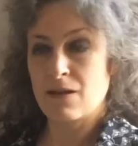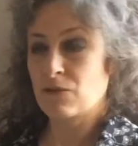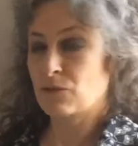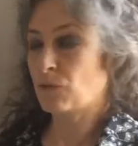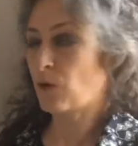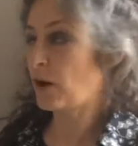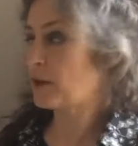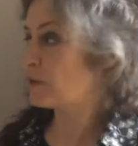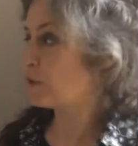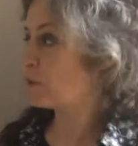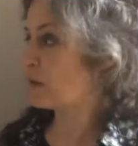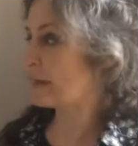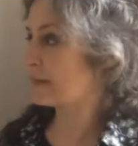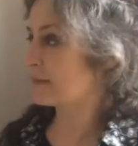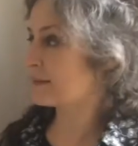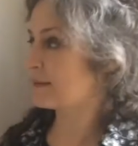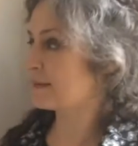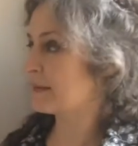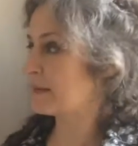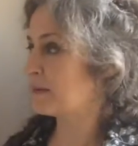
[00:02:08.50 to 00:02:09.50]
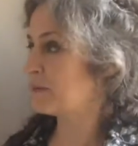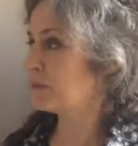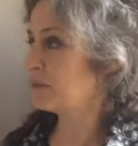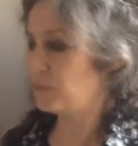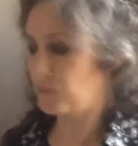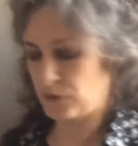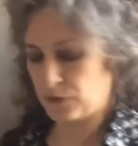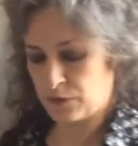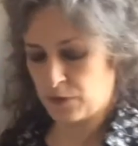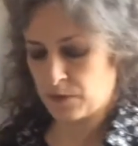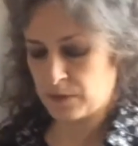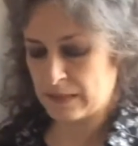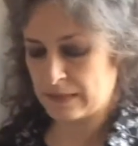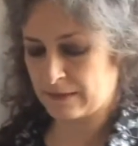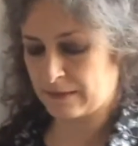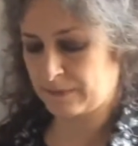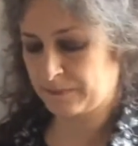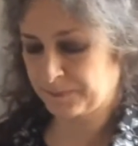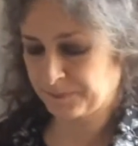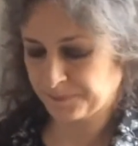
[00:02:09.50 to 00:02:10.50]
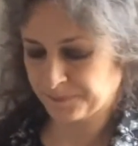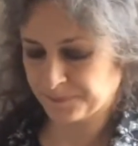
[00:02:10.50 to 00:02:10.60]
Write your answer down if you know it.